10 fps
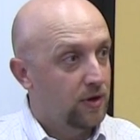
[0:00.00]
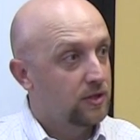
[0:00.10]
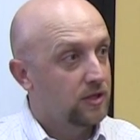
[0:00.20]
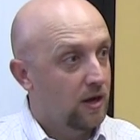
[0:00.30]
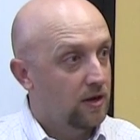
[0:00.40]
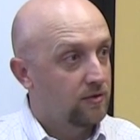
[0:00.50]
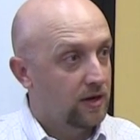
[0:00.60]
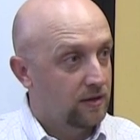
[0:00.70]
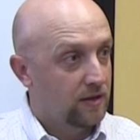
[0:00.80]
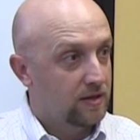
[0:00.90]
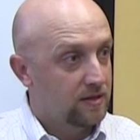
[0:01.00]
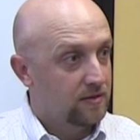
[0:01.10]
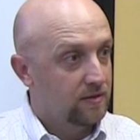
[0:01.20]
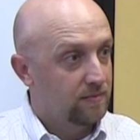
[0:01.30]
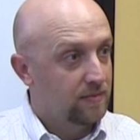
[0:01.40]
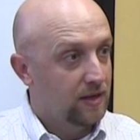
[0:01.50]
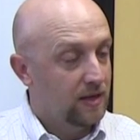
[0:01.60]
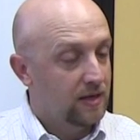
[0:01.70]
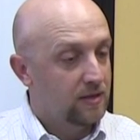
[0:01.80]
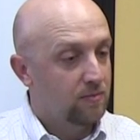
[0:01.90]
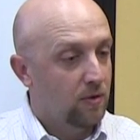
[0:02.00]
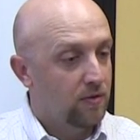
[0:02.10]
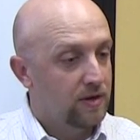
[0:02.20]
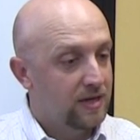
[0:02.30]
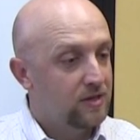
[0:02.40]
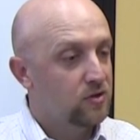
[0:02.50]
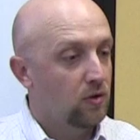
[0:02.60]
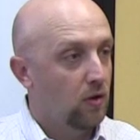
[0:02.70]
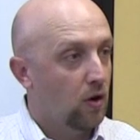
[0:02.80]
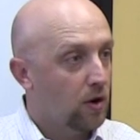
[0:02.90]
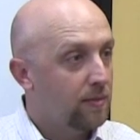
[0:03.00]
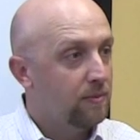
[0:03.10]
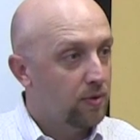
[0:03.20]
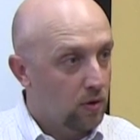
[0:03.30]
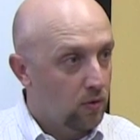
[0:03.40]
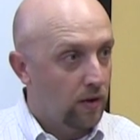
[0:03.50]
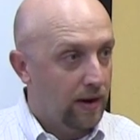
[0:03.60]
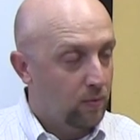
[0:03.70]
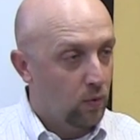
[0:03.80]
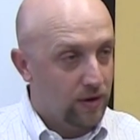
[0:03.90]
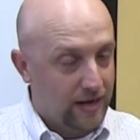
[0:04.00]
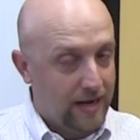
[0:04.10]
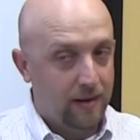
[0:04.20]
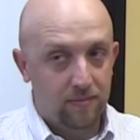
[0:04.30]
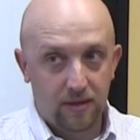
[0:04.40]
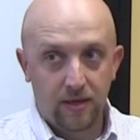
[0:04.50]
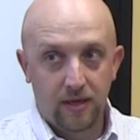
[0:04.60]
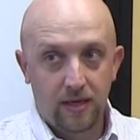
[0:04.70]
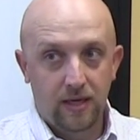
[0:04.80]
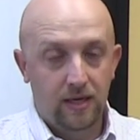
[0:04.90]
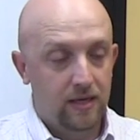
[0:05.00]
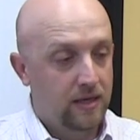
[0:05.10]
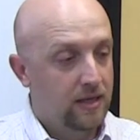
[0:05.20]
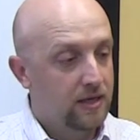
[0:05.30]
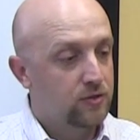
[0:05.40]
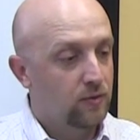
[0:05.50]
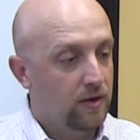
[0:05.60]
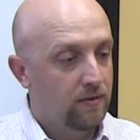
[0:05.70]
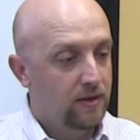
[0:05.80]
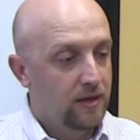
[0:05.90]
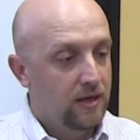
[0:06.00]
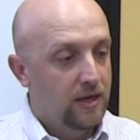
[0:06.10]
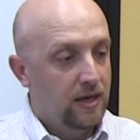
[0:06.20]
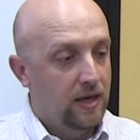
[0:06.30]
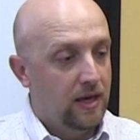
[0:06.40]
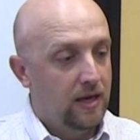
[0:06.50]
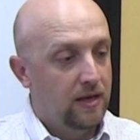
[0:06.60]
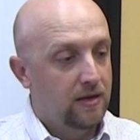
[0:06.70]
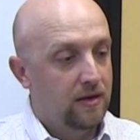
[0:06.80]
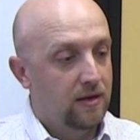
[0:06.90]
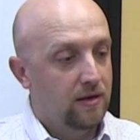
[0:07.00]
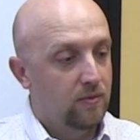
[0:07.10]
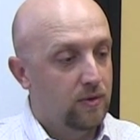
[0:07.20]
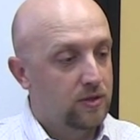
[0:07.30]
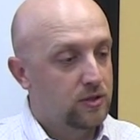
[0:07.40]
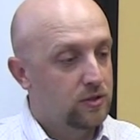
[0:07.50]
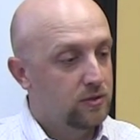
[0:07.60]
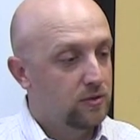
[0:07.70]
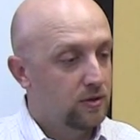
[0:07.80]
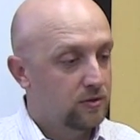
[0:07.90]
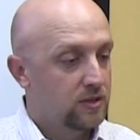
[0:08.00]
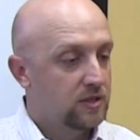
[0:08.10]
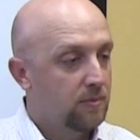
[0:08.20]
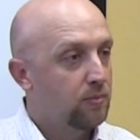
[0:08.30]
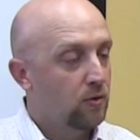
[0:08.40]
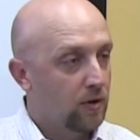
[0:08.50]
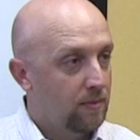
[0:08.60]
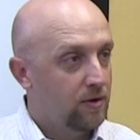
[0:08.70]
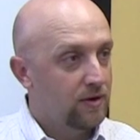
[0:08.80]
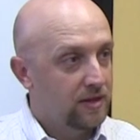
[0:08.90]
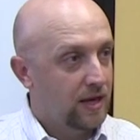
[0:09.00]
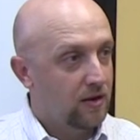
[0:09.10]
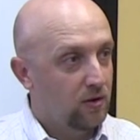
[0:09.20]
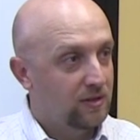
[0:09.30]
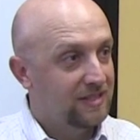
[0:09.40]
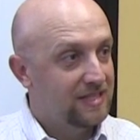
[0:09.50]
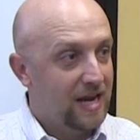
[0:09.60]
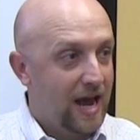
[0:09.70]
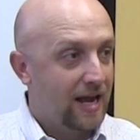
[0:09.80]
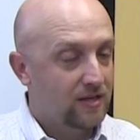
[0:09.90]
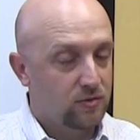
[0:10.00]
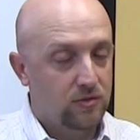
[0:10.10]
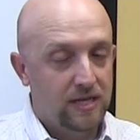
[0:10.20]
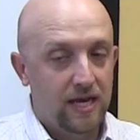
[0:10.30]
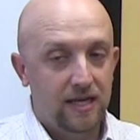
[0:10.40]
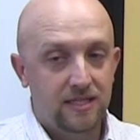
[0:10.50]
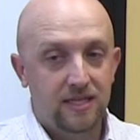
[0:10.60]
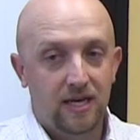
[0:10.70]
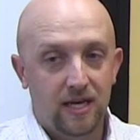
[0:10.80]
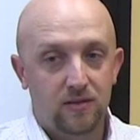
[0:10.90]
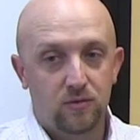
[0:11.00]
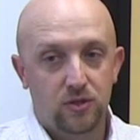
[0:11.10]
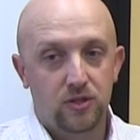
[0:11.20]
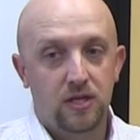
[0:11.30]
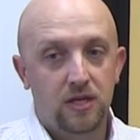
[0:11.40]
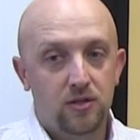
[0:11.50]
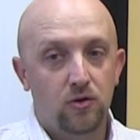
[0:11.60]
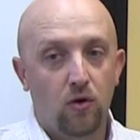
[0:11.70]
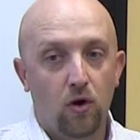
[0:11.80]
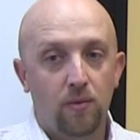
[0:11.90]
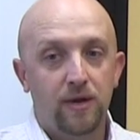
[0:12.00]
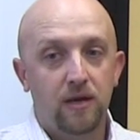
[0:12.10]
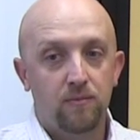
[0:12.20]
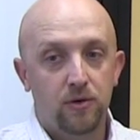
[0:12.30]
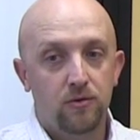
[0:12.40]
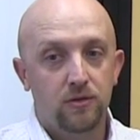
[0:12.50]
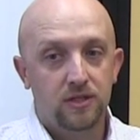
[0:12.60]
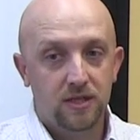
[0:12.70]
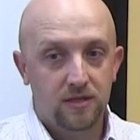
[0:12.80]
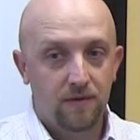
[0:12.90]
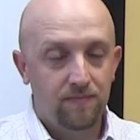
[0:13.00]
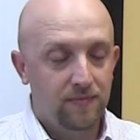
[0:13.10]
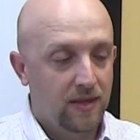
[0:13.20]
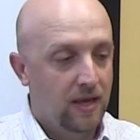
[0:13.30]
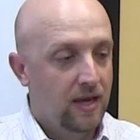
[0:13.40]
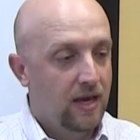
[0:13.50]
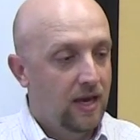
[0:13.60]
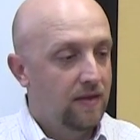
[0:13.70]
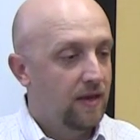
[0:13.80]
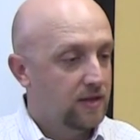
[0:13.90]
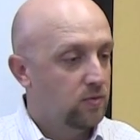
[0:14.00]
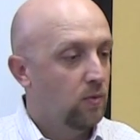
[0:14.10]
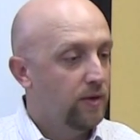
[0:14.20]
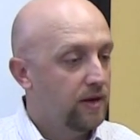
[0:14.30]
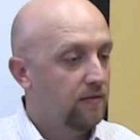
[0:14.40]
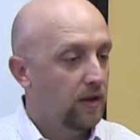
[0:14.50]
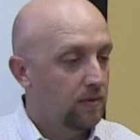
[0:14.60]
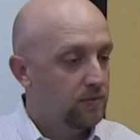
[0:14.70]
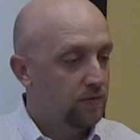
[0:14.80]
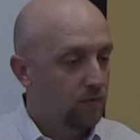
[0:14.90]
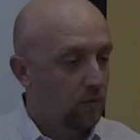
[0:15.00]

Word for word: production contract for that system. And it's part of the Digital Army Program, or DAP, in Israel, and uh, which there's a sub program underneath that called DACS, DACS, which is the Digital Army Computer System and that's what we developed